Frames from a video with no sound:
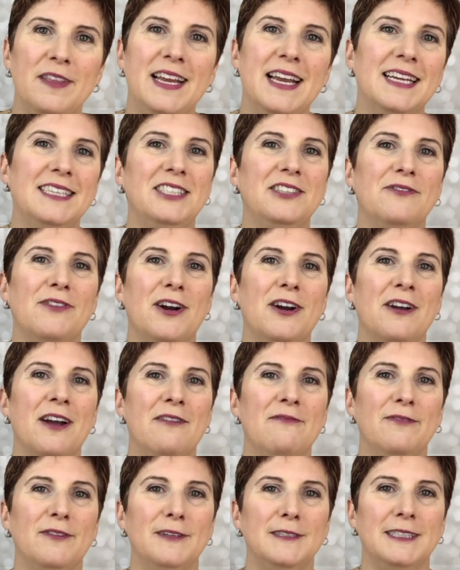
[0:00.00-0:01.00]
the edge of our
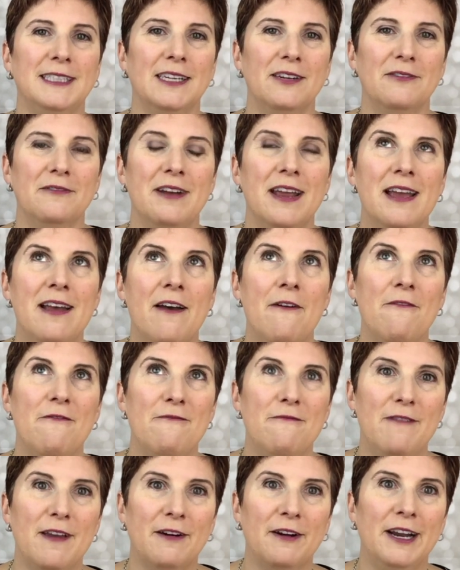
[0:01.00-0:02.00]
comfort zone.
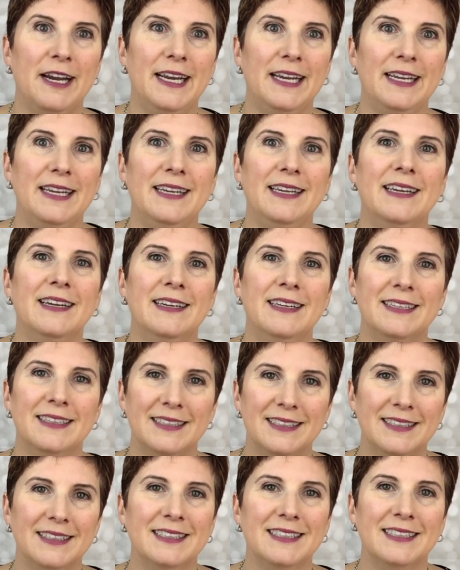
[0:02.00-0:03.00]
Very,
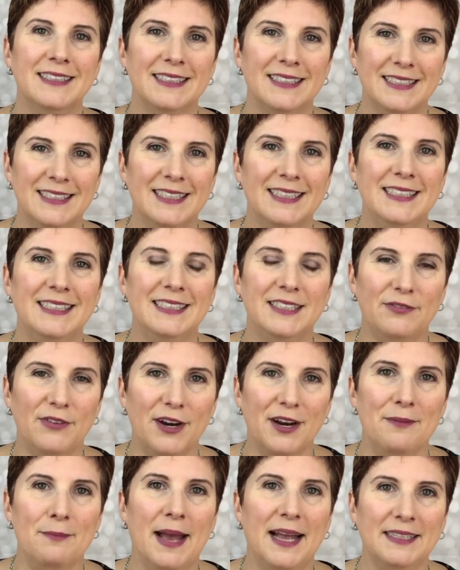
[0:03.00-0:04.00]
it's
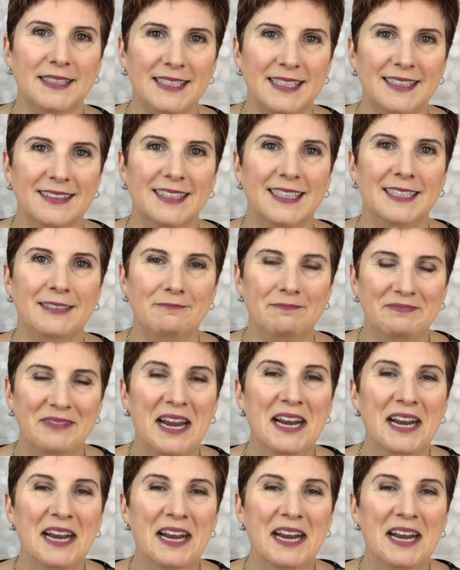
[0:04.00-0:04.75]
very masculine.